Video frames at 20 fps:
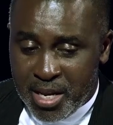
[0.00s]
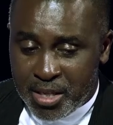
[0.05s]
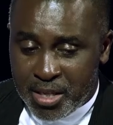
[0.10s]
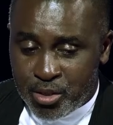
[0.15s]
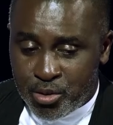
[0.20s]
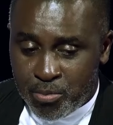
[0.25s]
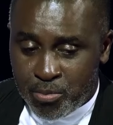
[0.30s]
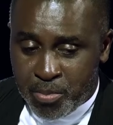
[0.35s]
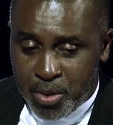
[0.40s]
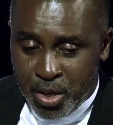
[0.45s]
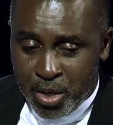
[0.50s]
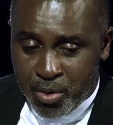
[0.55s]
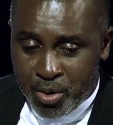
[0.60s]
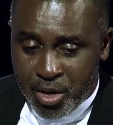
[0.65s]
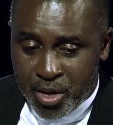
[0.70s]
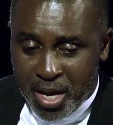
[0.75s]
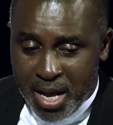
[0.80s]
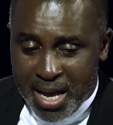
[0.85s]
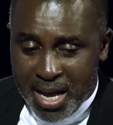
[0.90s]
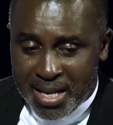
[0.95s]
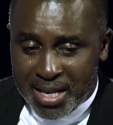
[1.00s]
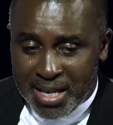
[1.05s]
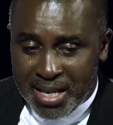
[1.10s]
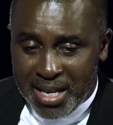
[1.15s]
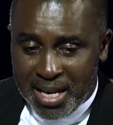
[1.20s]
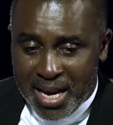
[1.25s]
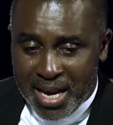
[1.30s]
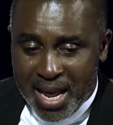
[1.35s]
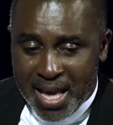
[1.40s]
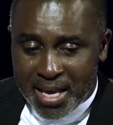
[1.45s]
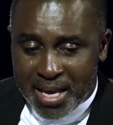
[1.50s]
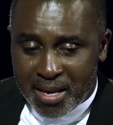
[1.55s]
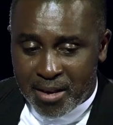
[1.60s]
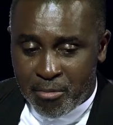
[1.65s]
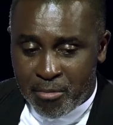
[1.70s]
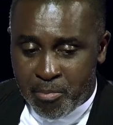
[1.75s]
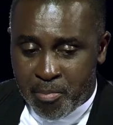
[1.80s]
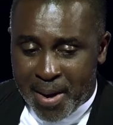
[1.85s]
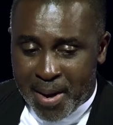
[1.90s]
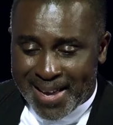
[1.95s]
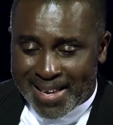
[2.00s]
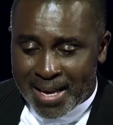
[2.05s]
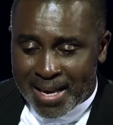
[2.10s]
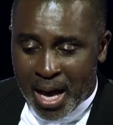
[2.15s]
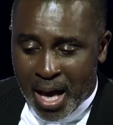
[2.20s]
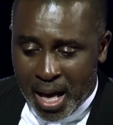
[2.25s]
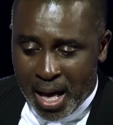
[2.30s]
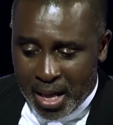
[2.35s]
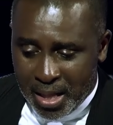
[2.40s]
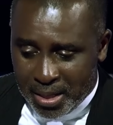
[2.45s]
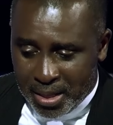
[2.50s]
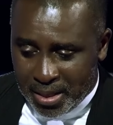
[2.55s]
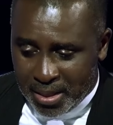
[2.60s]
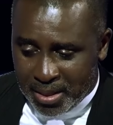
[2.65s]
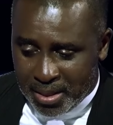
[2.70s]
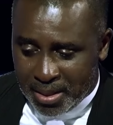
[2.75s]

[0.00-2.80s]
Lake Superior and Lake Baikal.